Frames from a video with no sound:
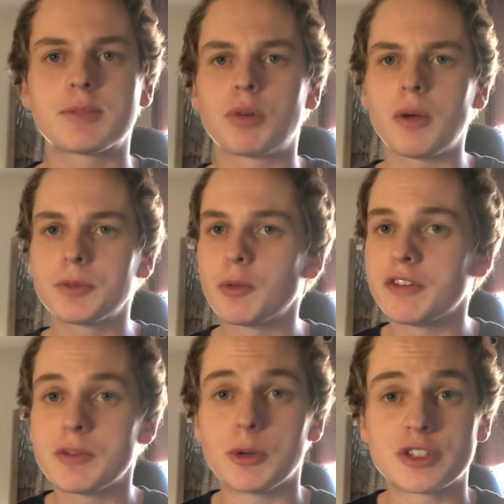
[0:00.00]
probably one of
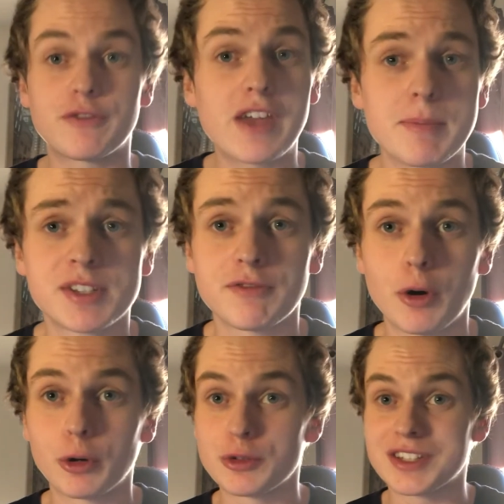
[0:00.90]
the most famous
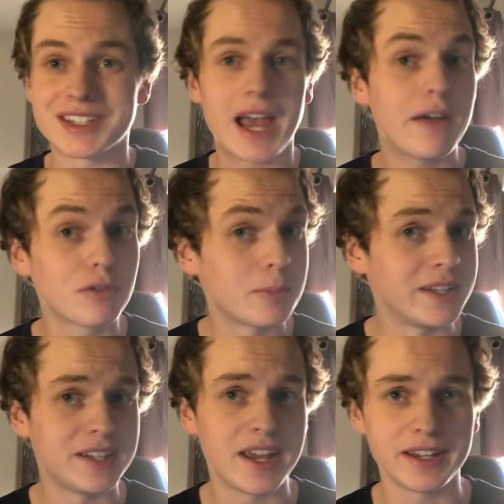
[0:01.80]
photos that's ever been
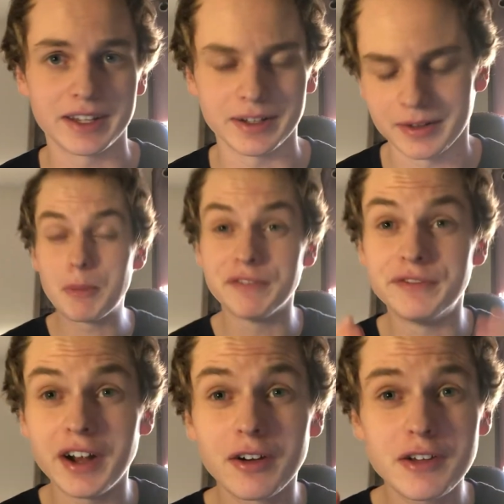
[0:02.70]
taken, but
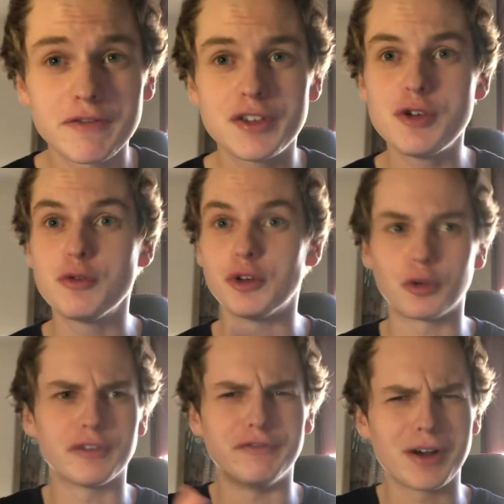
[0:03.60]
very few know
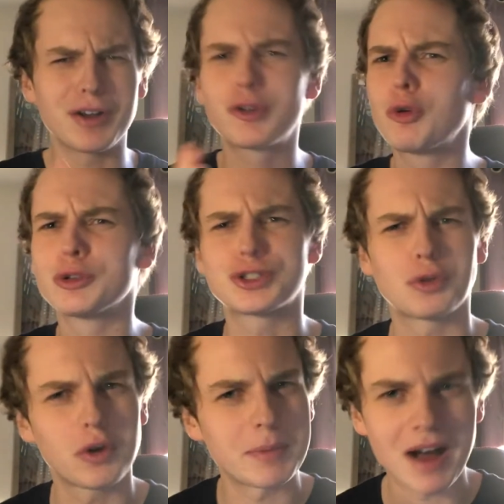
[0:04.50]
the very cool
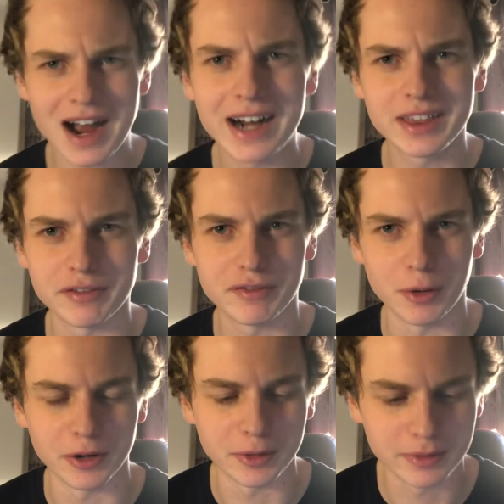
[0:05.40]
story behind the photo.